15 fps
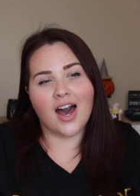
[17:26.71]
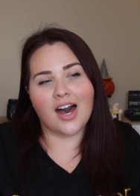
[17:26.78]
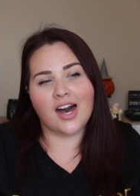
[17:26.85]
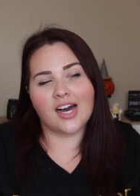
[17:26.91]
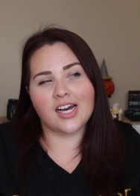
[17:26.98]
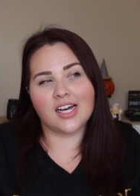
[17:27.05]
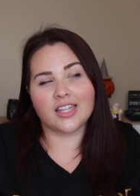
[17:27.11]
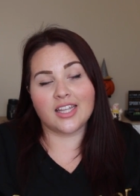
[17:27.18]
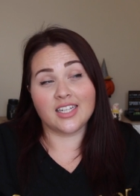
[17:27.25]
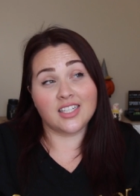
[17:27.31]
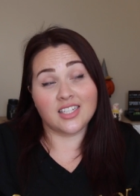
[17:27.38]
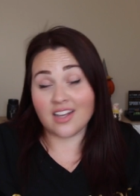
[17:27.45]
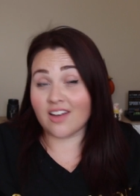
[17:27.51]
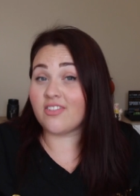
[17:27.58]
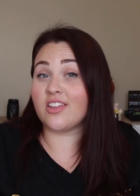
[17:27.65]

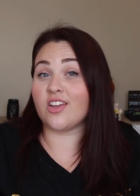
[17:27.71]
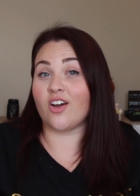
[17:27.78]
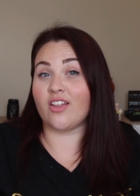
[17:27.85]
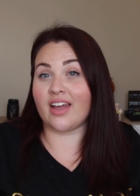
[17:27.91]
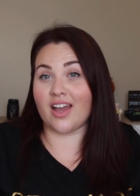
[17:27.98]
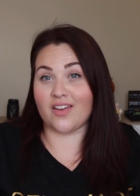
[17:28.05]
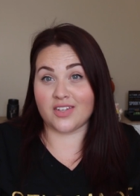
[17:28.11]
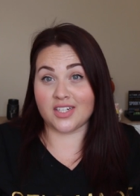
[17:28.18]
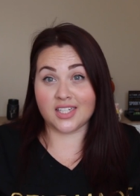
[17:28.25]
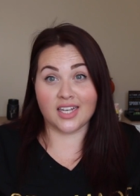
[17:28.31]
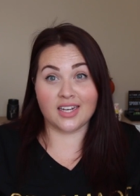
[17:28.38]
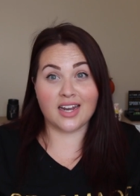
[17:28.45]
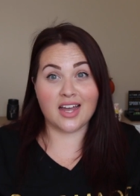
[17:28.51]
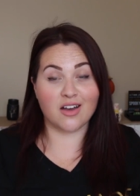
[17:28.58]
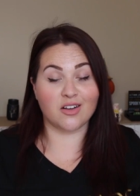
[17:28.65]
that's definitely all I have to
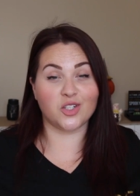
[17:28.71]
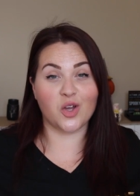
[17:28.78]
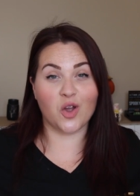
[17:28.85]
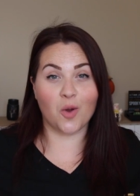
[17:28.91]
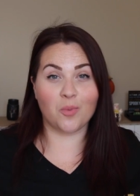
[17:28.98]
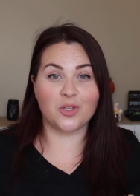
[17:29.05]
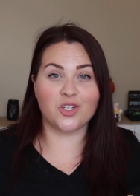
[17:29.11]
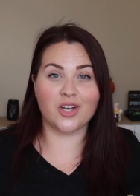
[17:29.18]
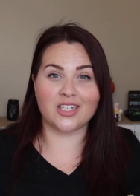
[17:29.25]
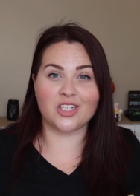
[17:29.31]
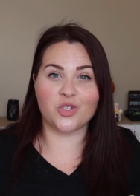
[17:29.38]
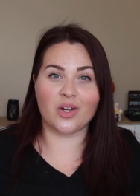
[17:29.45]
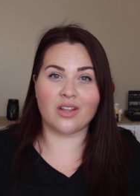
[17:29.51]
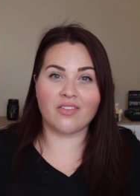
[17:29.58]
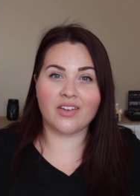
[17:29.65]
say now. So I hope that you guys
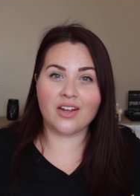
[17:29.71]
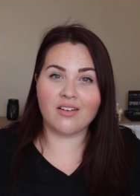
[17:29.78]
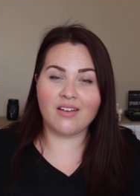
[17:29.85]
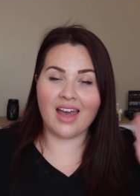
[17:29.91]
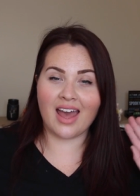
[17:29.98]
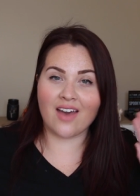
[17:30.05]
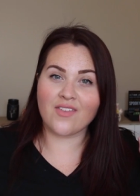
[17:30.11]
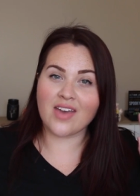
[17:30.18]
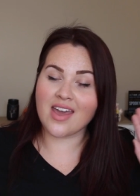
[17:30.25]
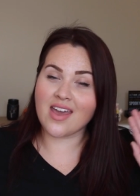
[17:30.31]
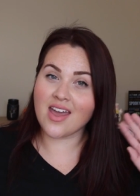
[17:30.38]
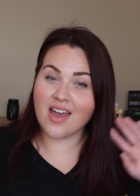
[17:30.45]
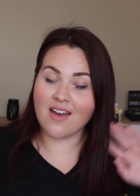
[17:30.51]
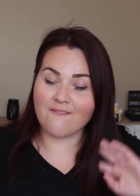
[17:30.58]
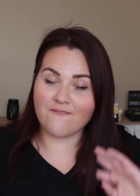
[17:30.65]
enjoyed the video. Have
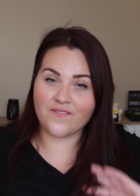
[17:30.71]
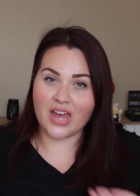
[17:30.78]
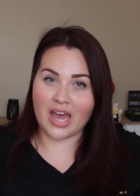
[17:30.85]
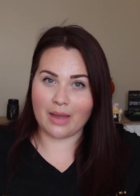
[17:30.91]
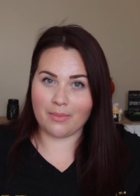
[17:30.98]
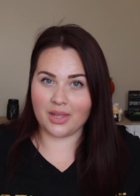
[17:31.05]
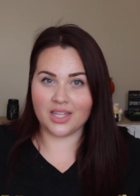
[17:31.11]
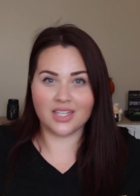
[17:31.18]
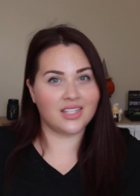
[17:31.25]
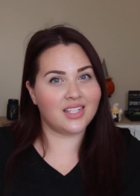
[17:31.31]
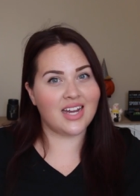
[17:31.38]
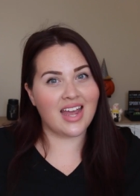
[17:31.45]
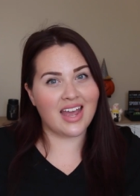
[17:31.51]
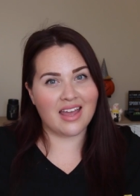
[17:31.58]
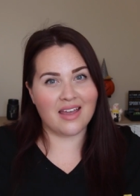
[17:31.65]
a fabulous
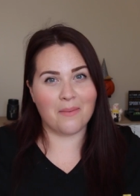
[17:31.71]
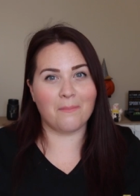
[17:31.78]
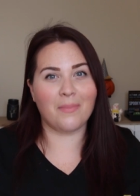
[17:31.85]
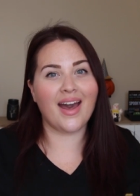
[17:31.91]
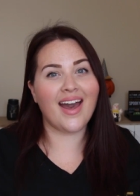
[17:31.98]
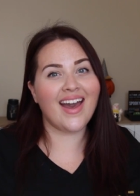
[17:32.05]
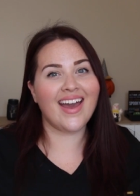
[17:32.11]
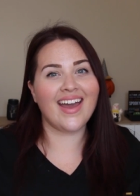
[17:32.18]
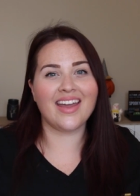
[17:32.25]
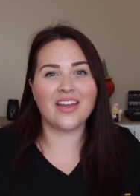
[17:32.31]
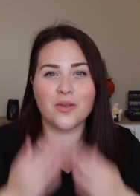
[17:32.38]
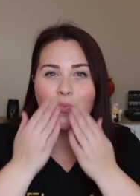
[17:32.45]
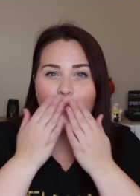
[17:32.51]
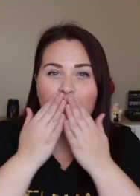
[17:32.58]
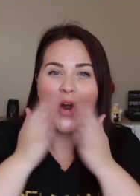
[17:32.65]
day. Bye.